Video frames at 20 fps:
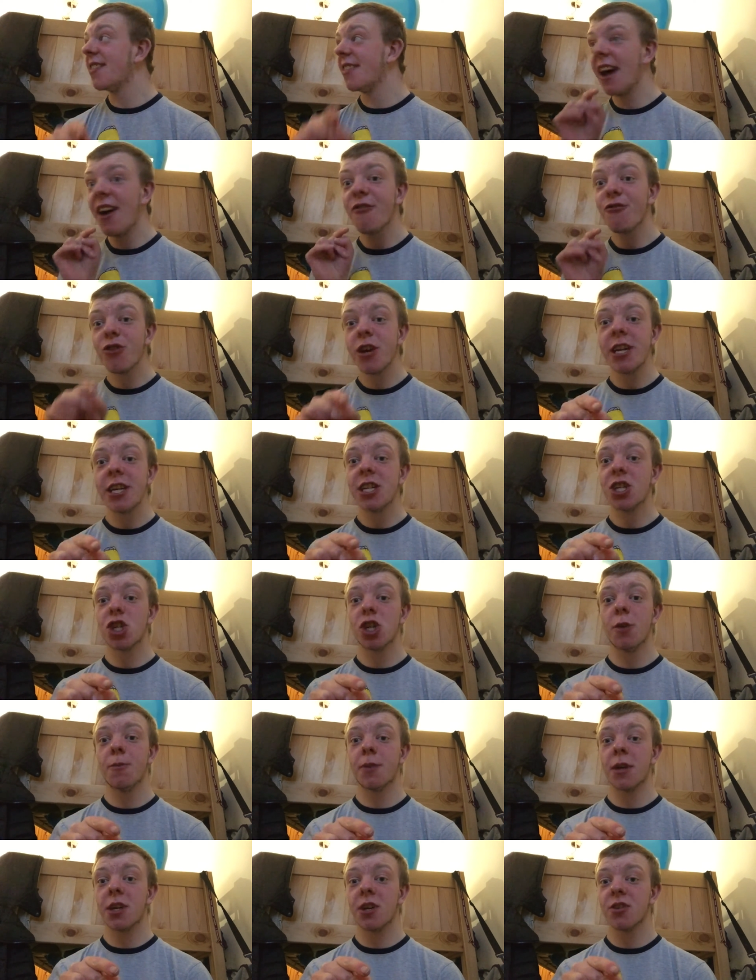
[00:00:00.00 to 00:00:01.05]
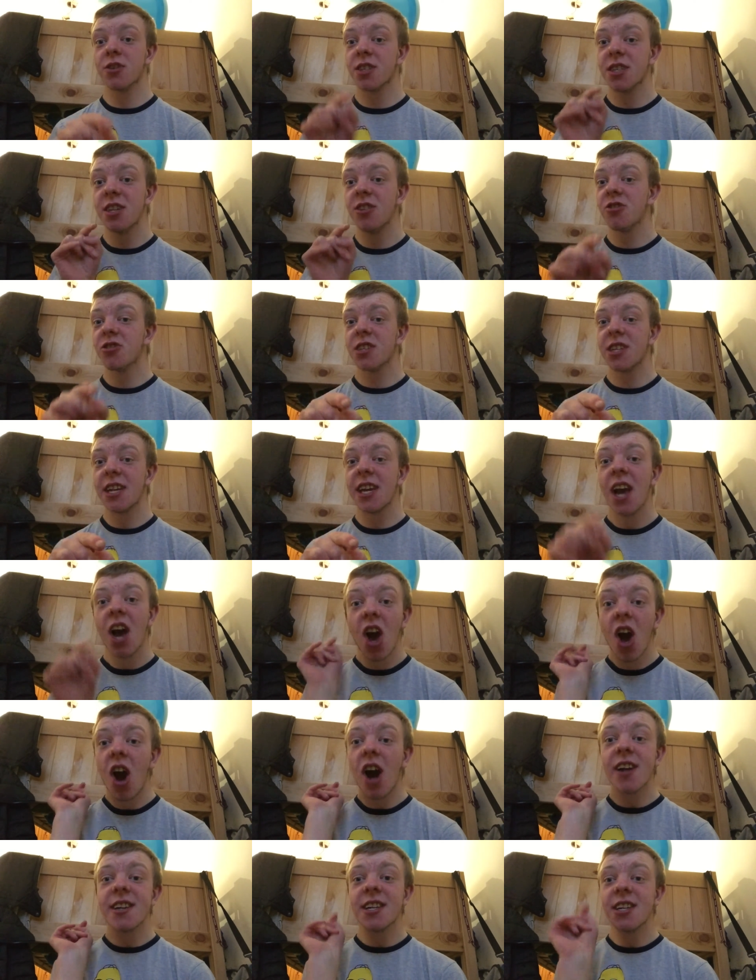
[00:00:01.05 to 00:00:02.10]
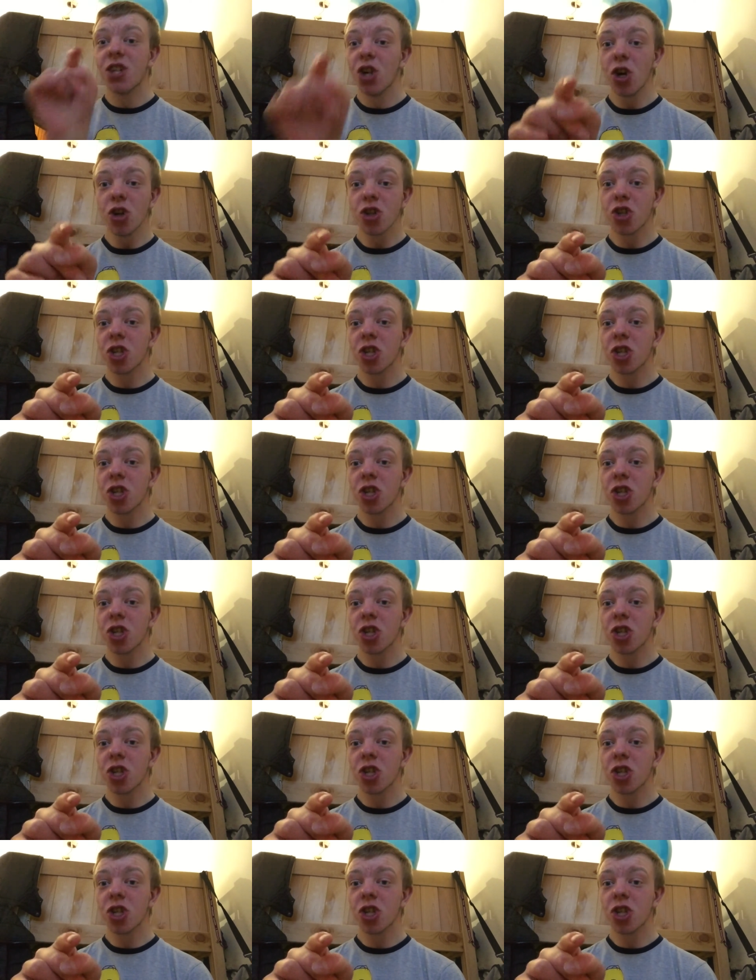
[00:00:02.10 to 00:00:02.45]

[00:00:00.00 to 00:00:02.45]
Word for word: That really should, because seriously, I did not